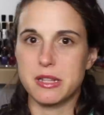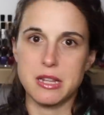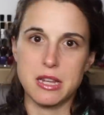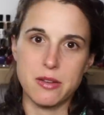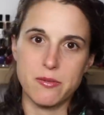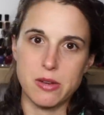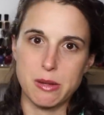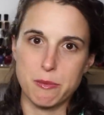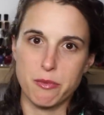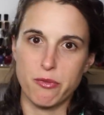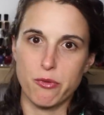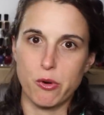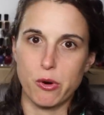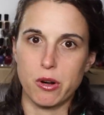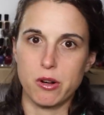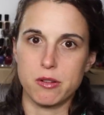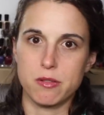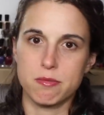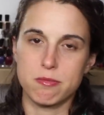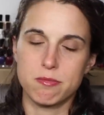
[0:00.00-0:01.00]
it in the evening
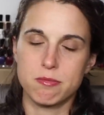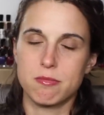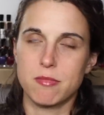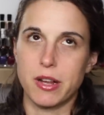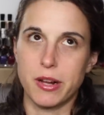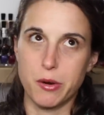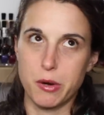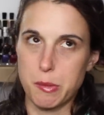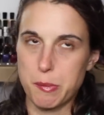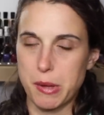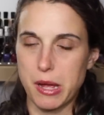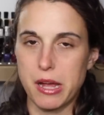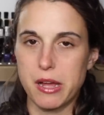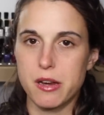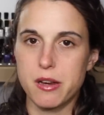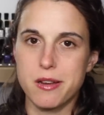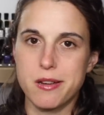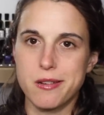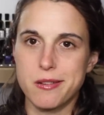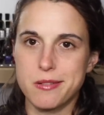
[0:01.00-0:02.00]
before I go to
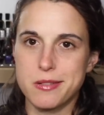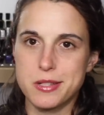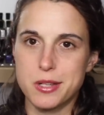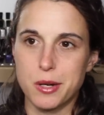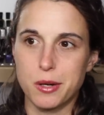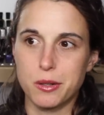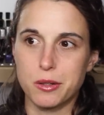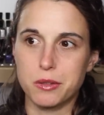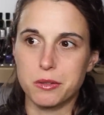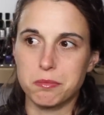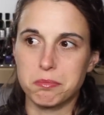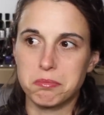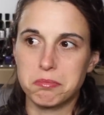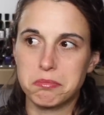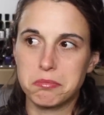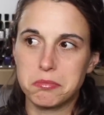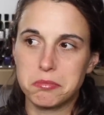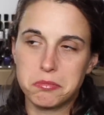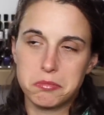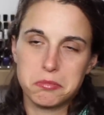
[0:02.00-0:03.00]
bed. So
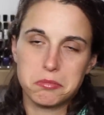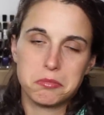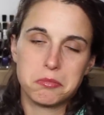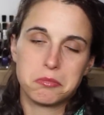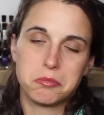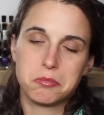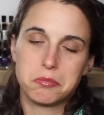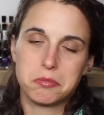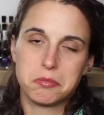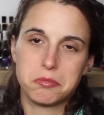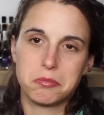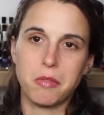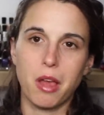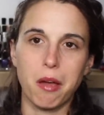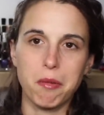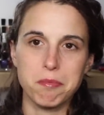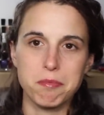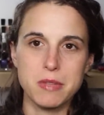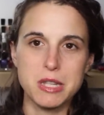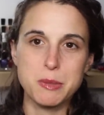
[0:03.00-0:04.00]

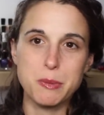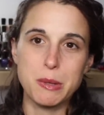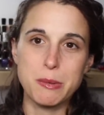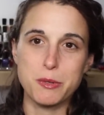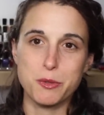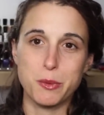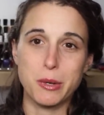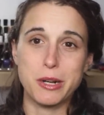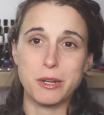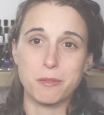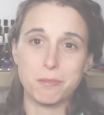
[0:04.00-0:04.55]
yeah, that's pretty much what I